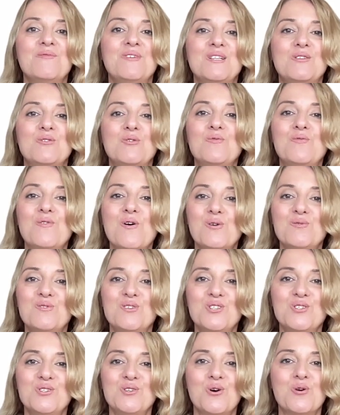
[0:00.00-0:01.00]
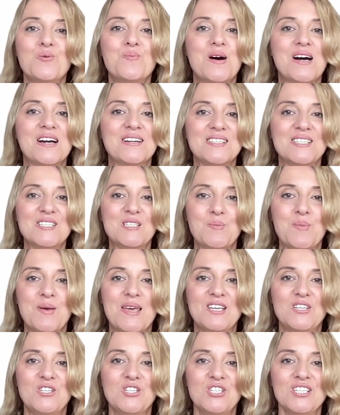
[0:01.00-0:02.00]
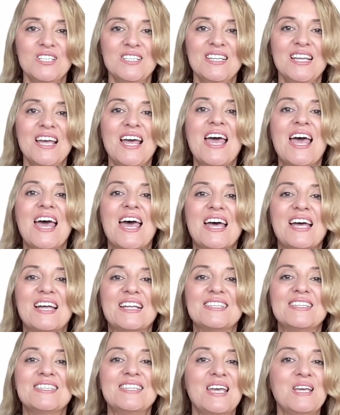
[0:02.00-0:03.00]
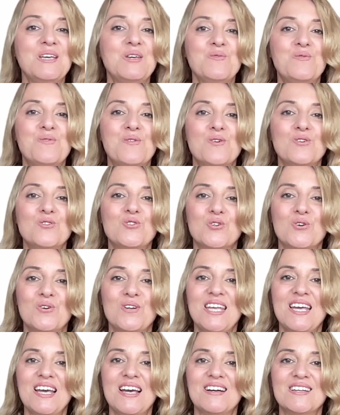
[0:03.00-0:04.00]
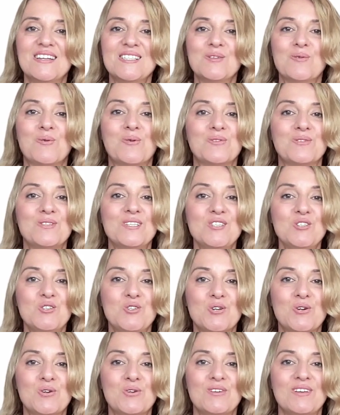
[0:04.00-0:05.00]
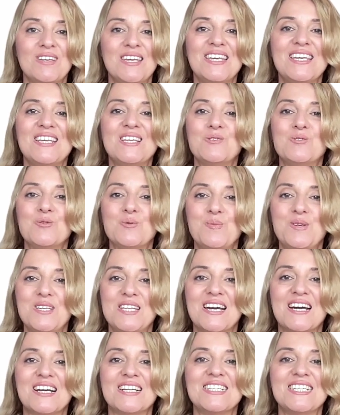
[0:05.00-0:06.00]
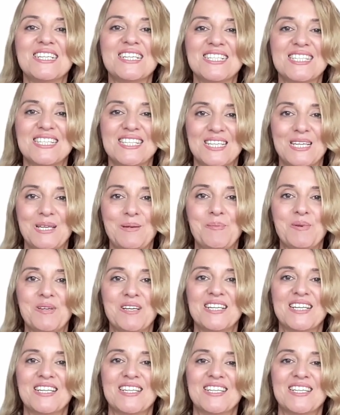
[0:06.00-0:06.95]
We look forward to your participation and thank you for joining us on this journey into pediatric sleep.